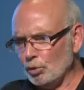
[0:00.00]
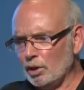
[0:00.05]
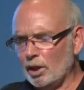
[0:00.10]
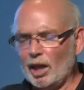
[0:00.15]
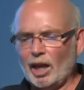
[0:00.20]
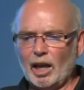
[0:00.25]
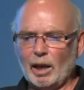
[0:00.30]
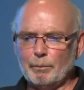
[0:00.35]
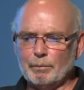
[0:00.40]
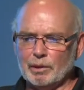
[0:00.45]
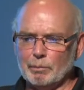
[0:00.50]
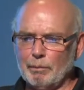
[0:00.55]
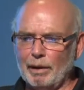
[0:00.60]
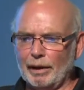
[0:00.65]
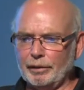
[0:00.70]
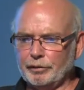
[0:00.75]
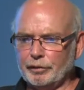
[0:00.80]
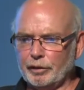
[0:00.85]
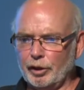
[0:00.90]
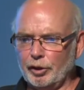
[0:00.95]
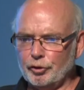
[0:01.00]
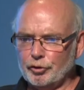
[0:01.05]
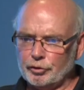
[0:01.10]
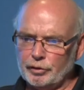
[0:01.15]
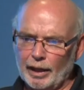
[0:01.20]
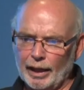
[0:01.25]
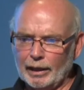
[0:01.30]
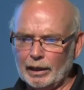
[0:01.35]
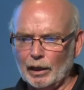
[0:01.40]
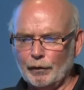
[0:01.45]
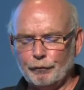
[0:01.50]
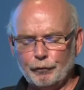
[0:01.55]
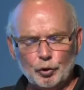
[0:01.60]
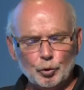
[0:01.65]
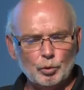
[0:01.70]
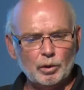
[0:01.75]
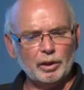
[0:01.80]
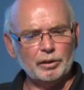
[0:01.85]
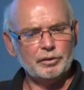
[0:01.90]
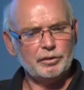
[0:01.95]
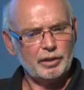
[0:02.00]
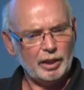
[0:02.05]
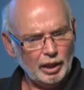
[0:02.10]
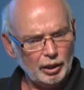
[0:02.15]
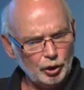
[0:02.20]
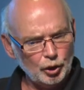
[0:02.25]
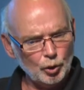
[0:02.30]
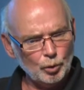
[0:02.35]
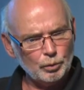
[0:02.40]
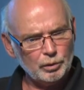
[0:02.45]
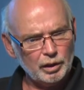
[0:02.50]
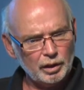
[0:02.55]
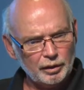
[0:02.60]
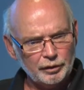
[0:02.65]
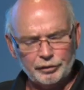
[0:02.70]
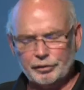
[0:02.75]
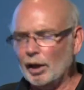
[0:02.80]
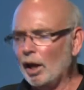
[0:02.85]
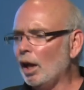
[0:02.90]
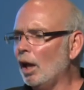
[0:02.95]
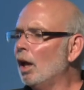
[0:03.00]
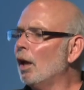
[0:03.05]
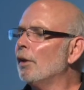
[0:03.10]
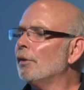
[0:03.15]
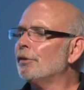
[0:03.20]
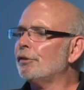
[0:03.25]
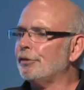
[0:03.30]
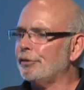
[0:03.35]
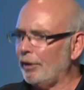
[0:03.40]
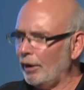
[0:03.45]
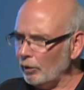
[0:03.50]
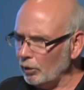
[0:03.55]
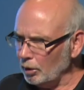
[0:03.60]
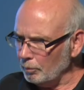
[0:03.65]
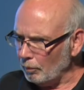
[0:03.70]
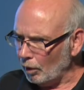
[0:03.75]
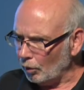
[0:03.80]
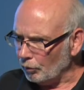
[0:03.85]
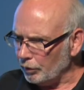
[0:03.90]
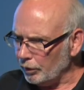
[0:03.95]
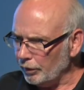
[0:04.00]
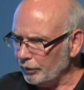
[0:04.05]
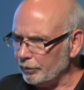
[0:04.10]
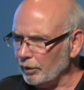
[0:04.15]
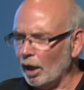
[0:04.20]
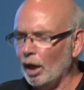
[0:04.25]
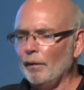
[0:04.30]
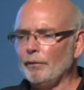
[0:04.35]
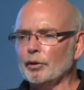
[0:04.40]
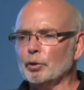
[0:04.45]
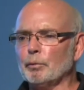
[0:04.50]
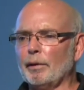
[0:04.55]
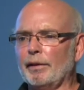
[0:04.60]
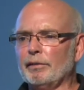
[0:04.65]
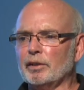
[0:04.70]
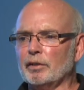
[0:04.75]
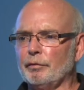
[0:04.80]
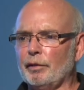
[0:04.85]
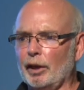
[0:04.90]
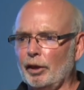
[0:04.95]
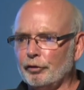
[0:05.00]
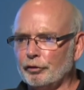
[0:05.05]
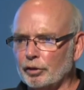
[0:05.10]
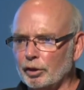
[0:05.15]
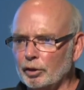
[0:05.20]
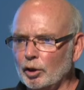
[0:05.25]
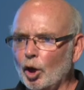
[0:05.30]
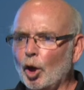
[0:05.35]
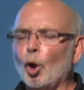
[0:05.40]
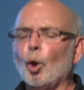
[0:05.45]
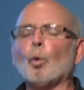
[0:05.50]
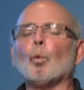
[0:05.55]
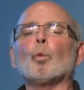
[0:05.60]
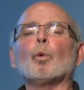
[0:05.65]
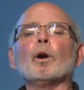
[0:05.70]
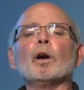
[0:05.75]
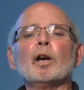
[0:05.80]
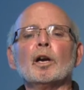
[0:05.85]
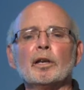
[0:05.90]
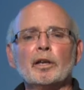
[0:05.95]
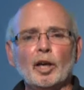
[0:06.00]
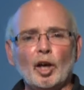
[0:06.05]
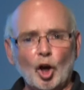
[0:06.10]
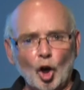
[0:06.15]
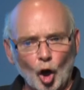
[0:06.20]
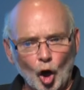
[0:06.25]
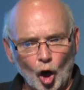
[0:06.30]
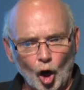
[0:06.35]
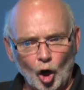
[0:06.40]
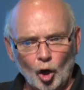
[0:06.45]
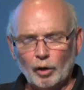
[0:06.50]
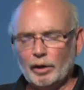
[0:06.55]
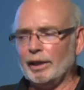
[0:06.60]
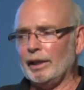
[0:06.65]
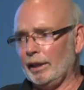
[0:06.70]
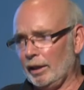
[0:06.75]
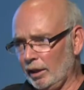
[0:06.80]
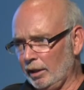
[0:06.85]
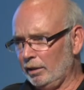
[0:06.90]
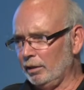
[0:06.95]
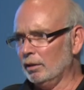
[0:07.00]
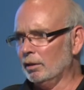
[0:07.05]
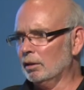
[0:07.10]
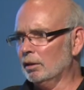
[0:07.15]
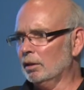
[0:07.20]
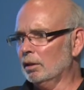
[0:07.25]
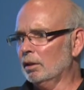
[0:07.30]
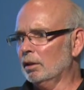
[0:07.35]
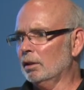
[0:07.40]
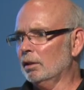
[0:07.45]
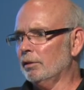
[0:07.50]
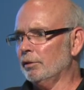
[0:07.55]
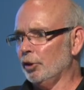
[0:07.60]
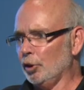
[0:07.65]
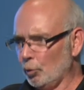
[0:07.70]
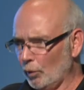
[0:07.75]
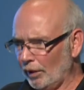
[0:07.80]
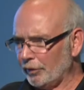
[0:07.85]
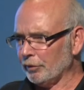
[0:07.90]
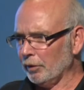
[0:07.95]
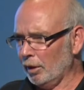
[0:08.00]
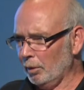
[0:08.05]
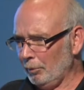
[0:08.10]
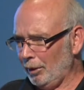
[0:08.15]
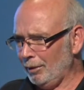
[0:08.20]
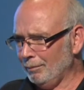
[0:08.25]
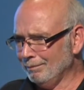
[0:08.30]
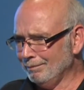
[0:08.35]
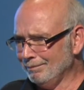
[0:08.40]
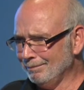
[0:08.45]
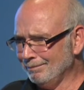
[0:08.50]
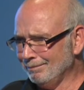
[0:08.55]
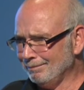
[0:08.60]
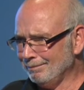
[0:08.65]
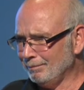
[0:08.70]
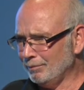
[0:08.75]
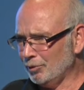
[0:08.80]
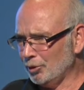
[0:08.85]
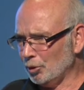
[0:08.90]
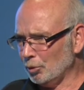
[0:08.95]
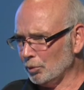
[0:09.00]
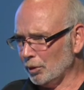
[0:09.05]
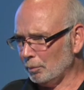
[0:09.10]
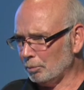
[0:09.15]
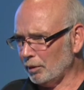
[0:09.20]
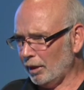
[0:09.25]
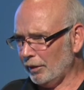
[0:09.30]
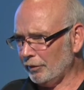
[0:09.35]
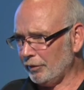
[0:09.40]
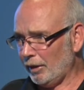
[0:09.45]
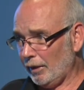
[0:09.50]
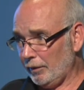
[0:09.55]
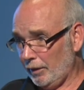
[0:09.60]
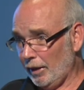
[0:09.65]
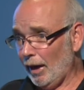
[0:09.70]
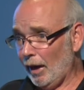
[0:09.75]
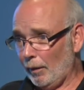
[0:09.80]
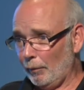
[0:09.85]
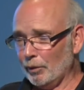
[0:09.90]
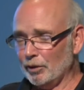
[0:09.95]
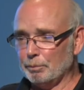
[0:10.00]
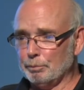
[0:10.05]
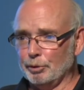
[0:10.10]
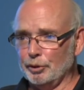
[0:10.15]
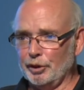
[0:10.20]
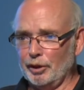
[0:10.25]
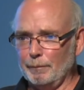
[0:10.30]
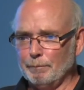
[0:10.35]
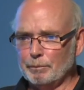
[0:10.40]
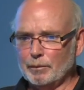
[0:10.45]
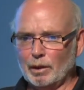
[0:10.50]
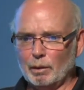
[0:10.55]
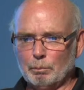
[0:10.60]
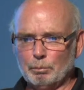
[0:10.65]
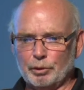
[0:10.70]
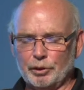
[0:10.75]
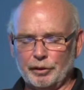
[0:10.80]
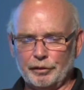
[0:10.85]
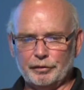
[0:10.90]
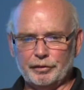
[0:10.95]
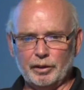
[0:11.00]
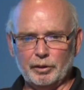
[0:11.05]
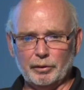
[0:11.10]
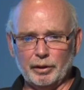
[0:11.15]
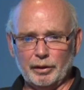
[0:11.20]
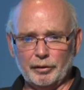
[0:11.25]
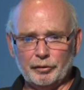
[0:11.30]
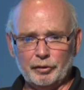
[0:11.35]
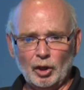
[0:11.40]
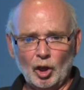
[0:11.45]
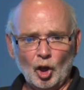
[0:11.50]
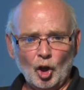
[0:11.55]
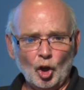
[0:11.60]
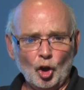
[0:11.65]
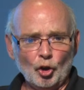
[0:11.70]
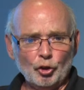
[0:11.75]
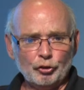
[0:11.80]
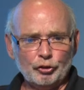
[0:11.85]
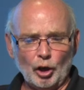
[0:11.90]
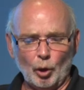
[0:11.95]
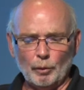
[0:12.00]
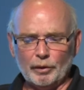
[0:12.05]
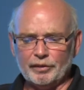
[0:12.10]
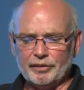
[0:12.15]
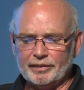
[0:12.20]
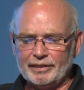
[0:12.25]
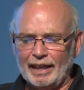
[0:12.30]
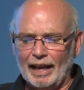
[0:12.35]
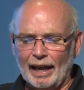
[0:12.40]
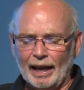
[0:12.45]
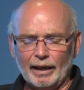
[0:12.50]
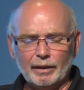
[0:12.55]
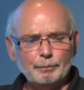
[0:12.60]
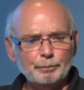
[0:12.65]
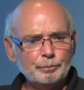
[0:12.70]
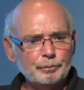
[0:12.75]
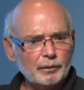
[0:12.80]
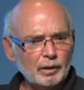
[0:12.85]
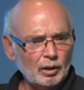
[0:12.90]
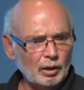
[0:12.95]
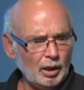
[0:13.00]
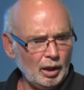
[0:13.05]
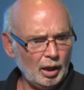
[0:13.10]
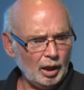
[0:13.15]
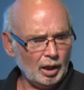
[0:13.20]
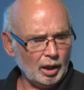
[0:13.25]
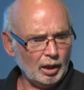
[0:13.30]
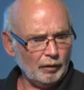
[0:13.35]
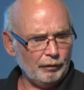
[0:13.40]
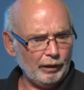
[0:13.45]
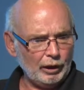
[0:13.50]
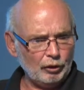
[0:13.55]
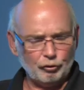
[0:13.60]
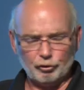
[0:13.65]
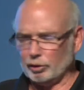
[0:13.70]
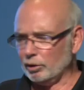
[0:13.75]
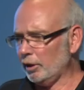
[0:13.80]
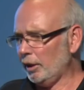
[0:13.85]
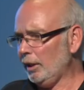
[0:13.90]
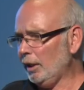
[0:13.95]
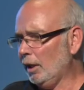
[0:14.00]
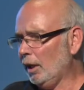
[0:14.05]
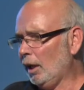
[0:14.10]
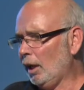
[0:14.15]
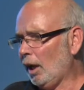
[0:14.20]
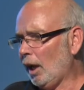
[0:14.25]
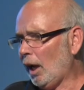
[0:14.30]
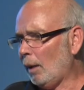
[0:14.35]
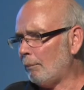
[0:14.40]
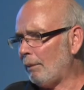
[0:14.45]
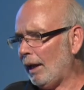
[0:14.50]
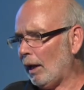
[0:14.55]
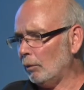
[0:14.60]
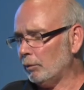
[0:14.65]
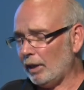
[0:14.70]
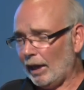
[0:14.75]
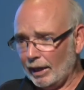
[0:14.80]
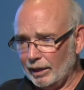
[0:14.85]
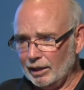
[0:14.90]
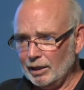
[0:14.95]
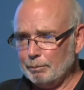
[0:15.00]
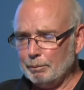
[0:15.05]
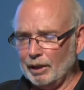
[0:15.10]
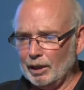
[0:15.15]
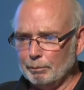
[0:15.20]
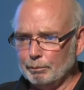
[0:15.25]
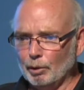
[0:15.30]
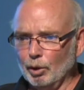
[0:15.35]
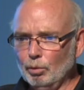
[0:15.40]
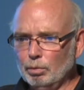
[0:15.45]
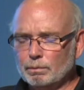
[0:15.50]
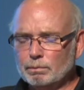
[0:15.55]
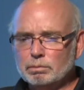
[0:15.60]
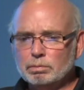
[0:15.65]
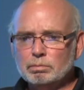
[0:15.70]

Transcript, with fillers: came the message that if you continue these ceremonies on the reservation, we're going to call in the U.S. Army to repress that. Yeah, it was pretty serious. So instead, eventually, about 80 people